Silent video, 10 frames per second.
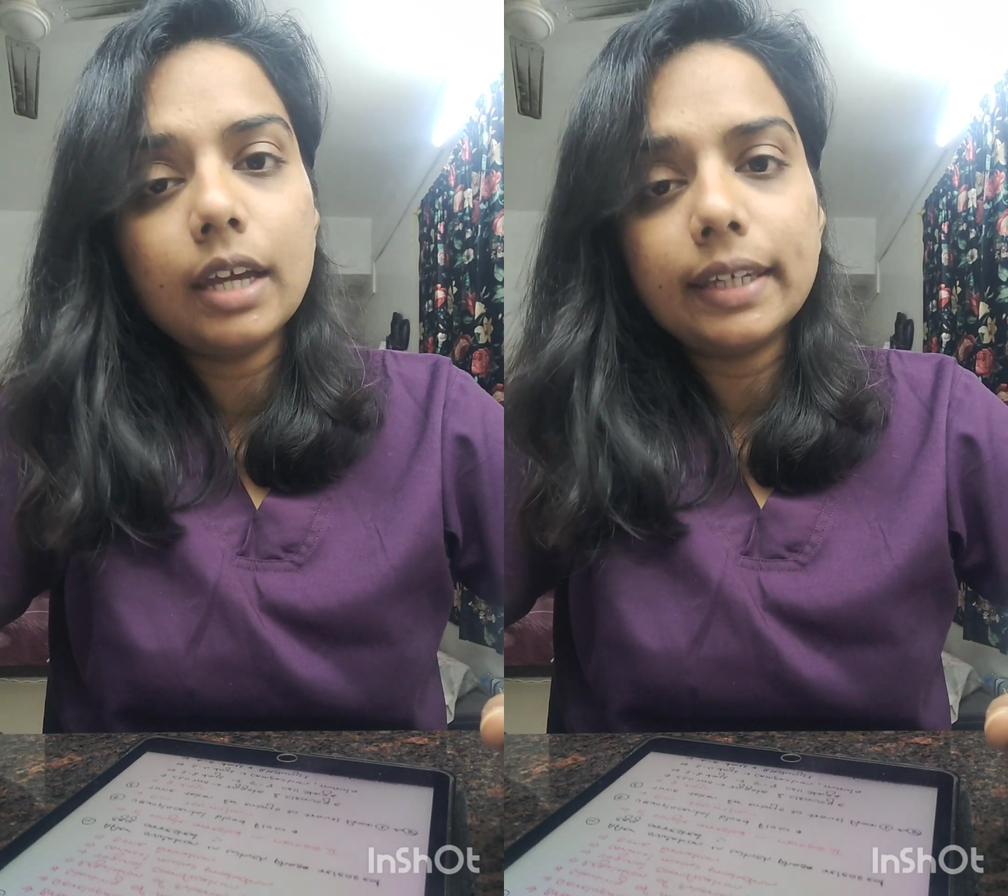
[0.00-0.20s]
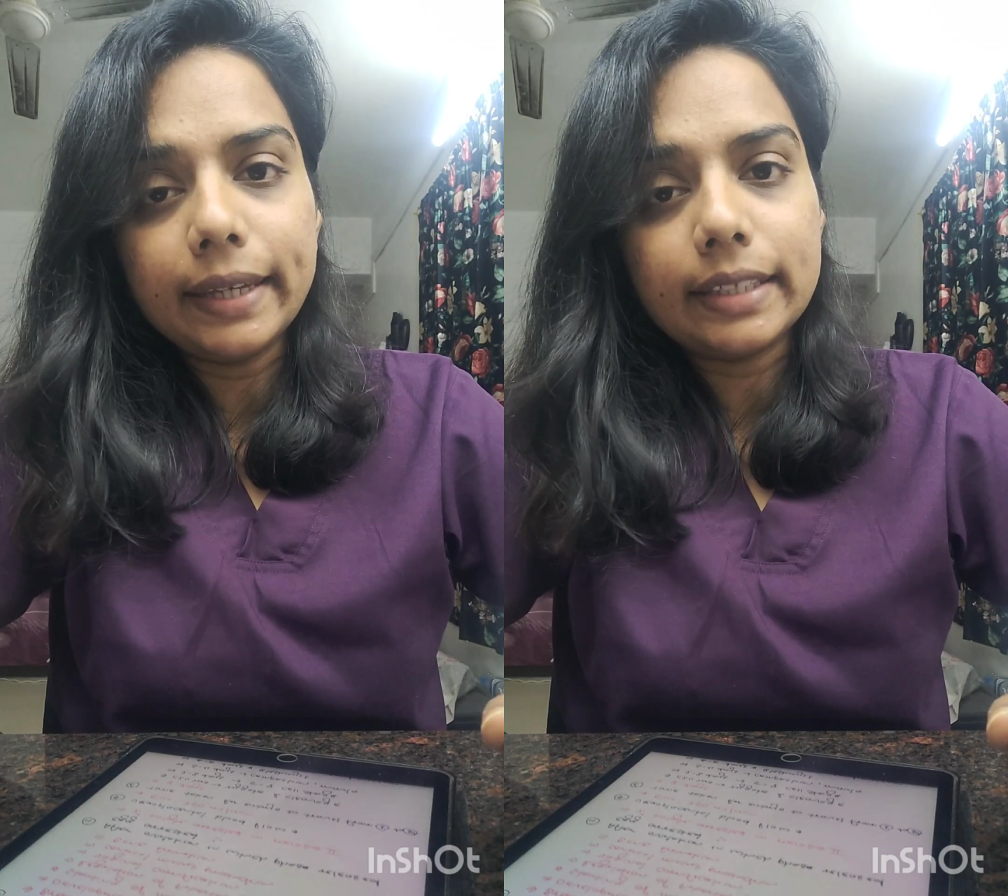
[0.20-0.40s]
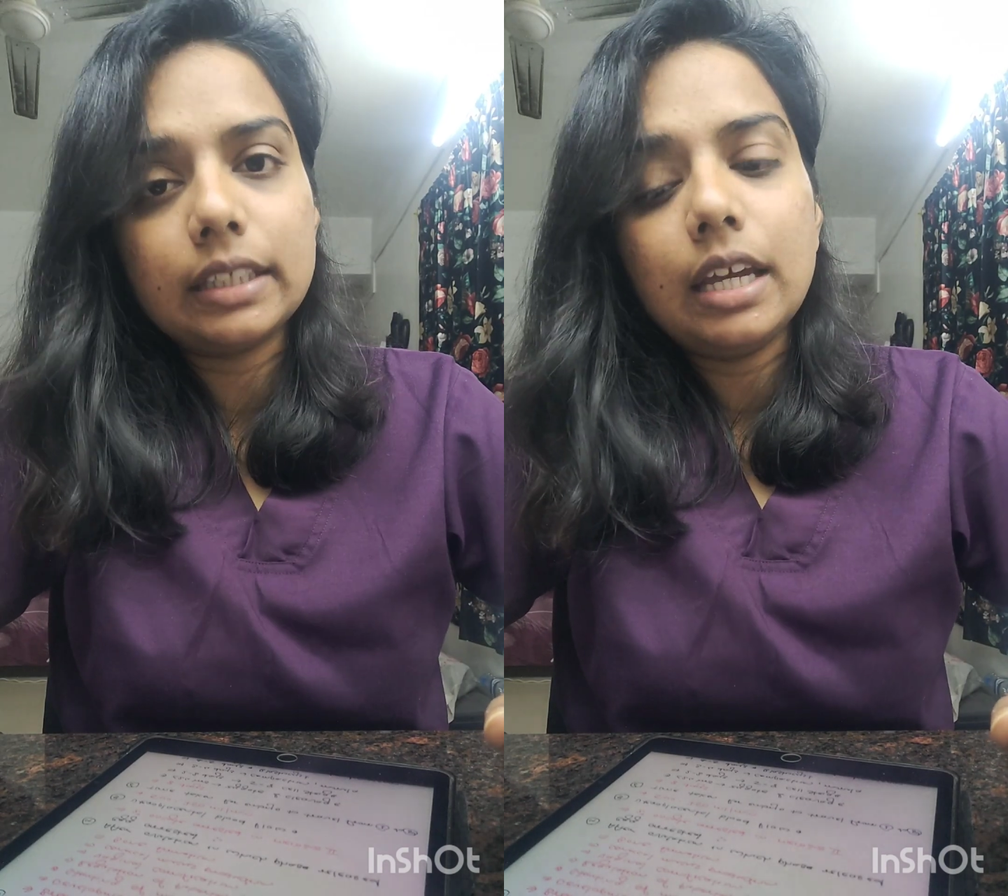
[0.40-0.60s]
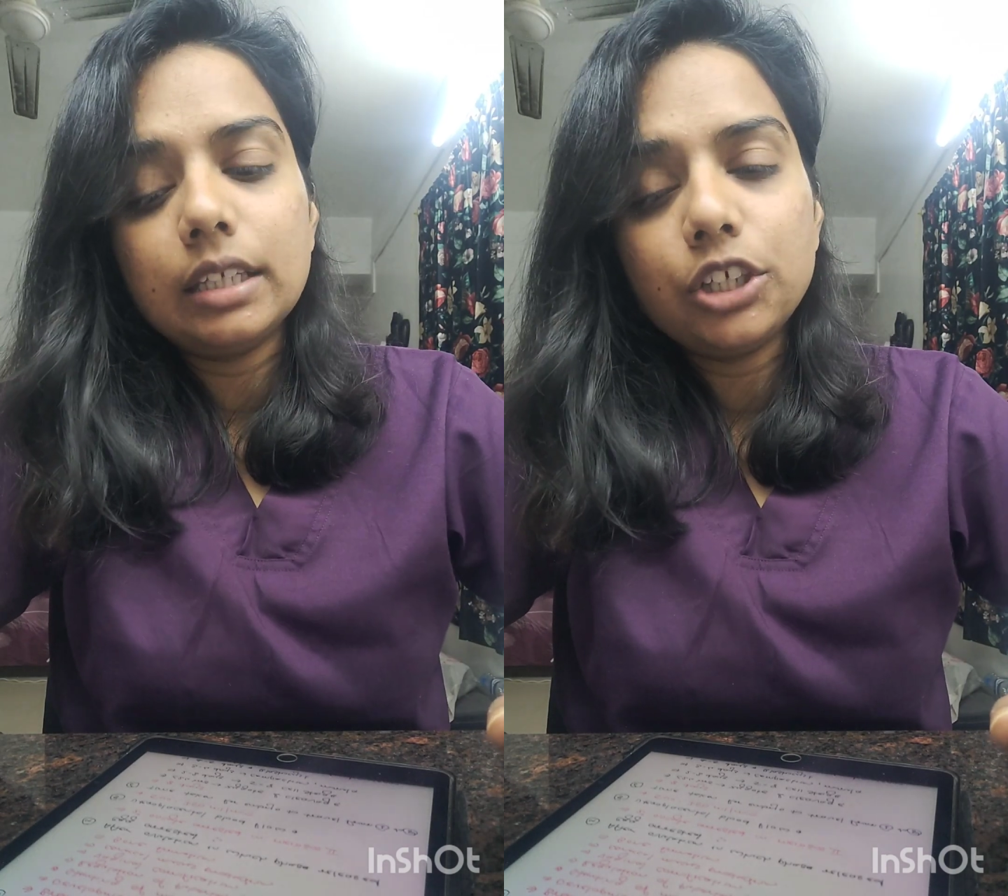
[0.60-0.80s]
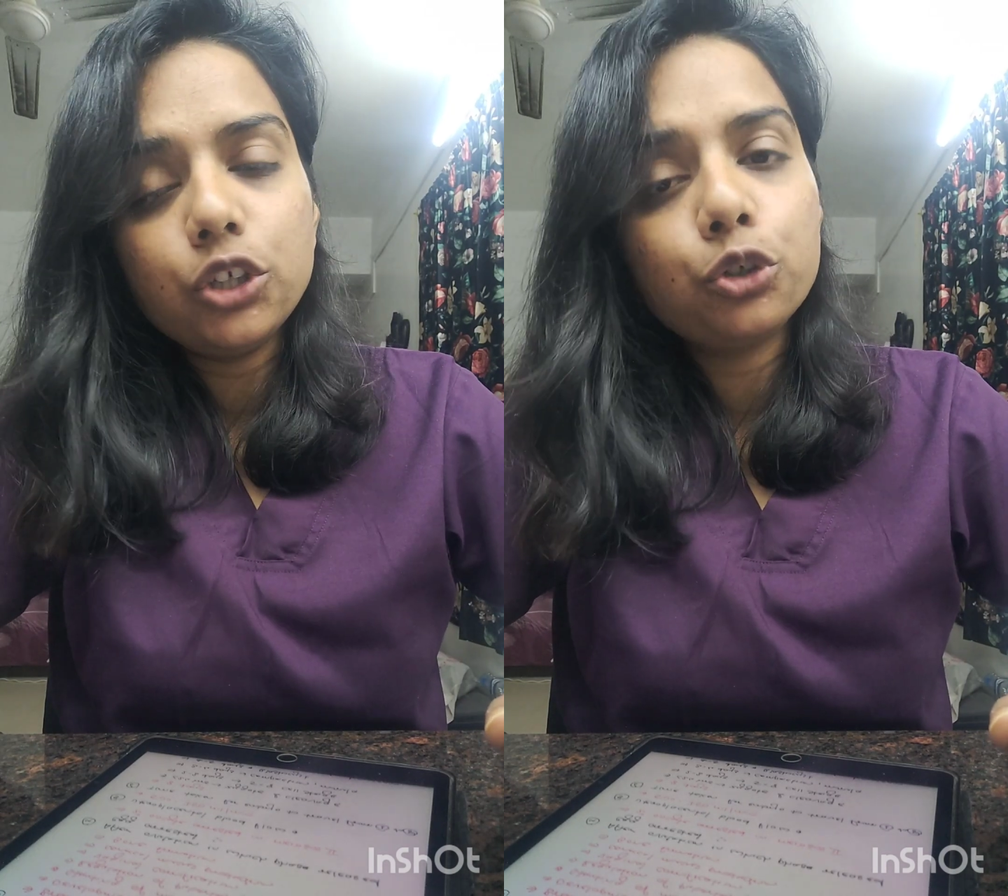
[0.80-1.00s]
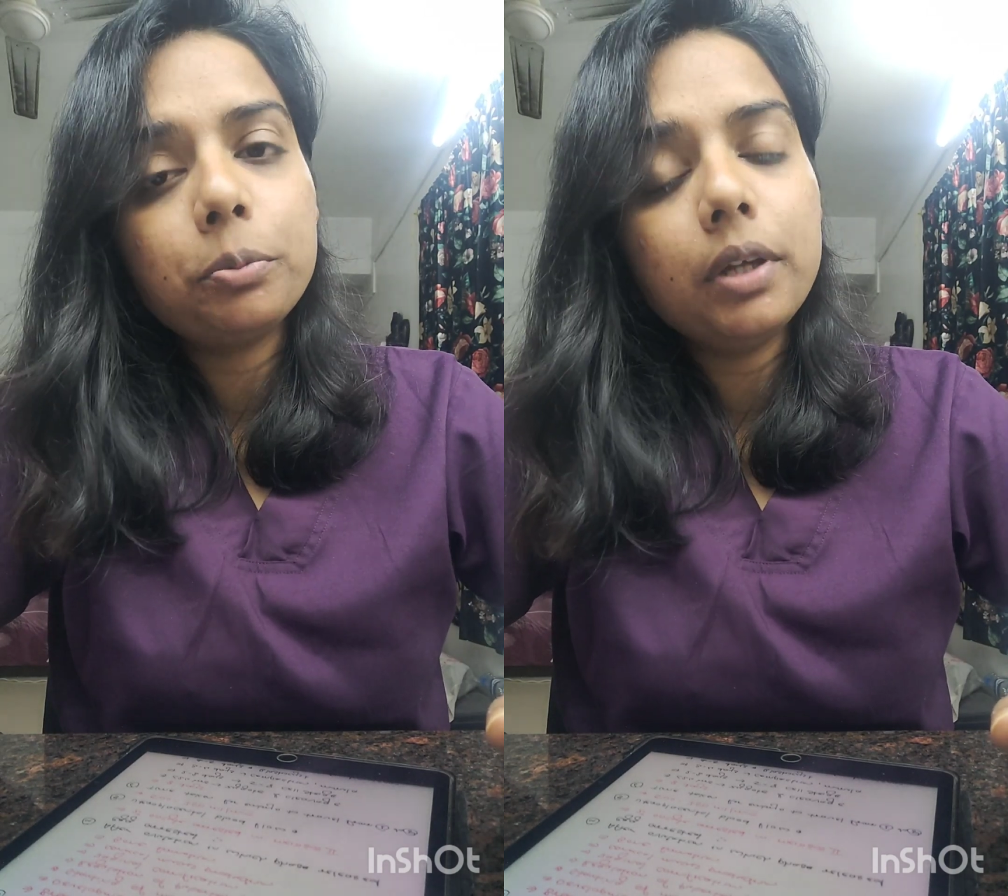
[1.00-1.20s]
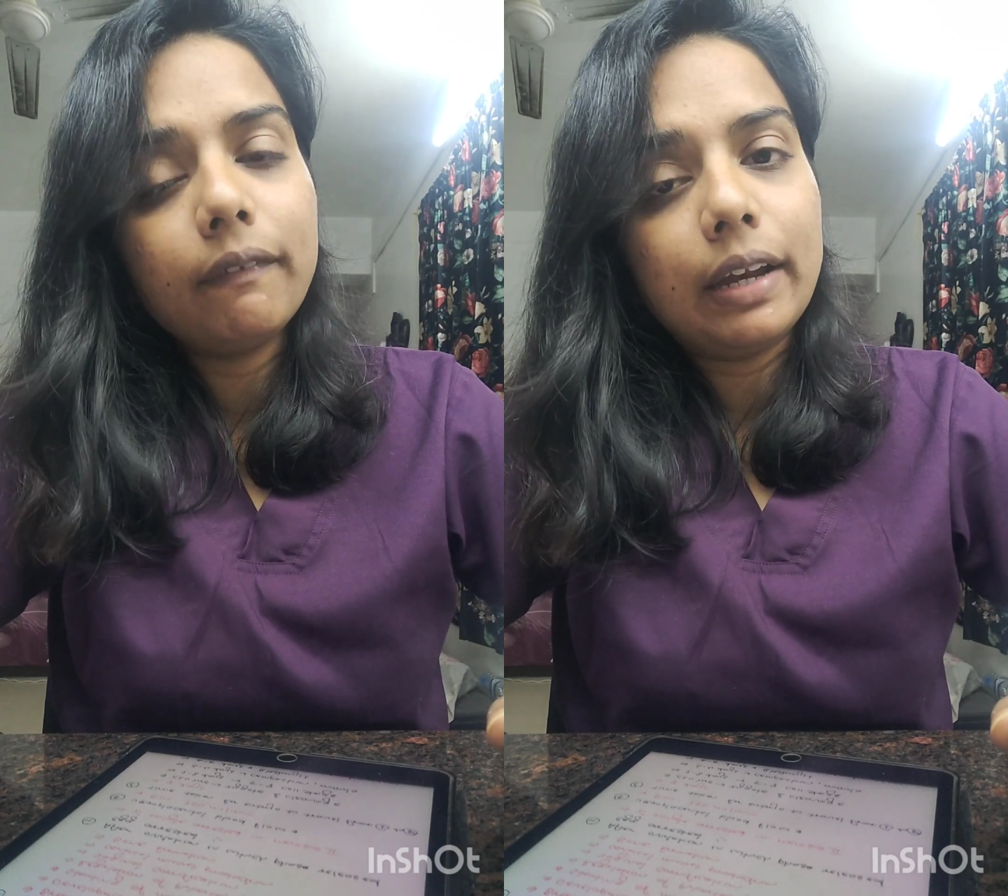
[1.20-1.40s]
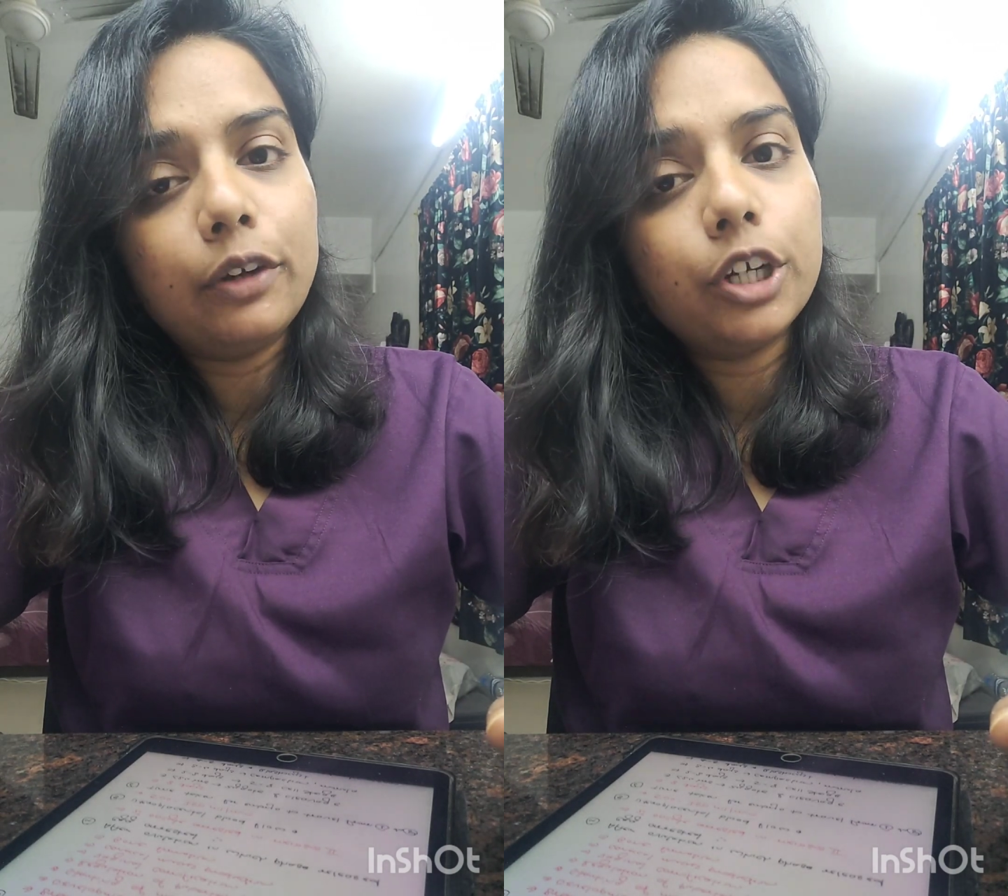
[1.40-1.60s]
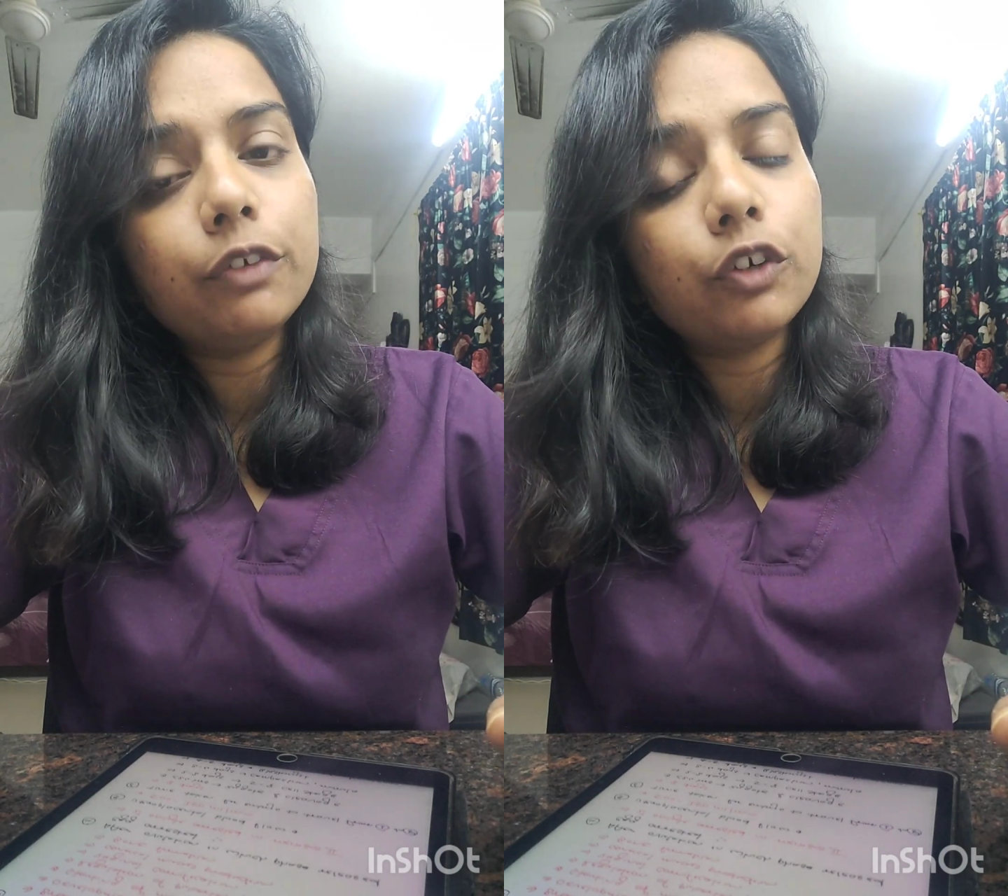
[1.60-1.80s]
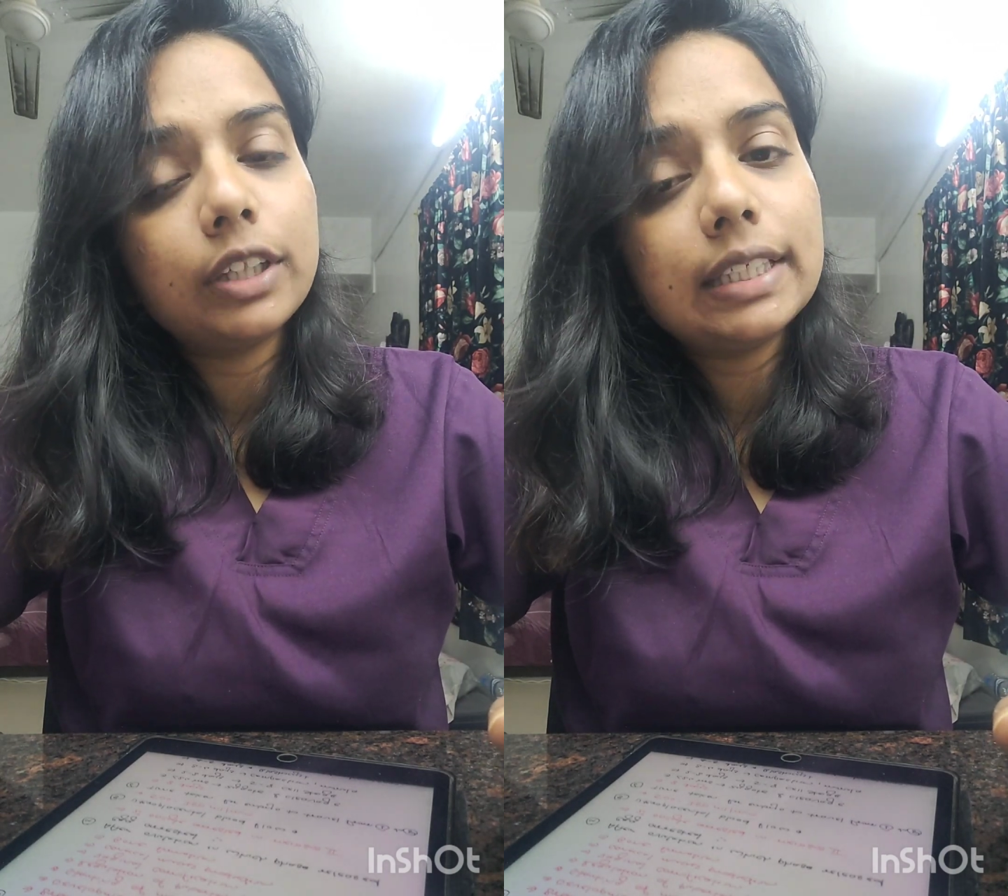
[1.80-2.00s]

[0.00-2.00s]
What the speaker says: Yes, she should be evaluated for the